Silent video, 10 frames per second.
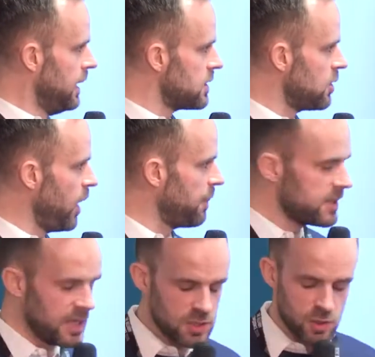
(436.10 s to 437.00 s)
So it
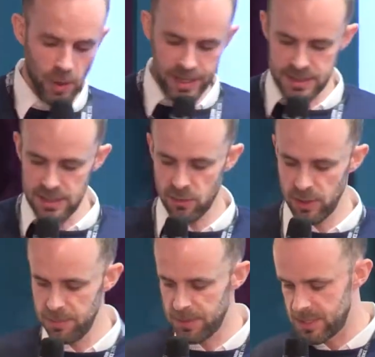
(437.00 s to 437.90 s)
represents
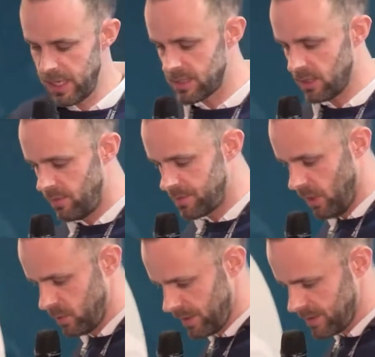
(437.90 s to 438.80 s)
23% of
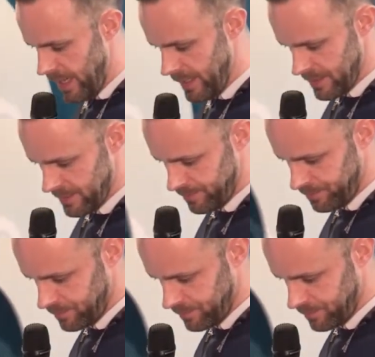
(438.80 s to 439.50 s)
total sales.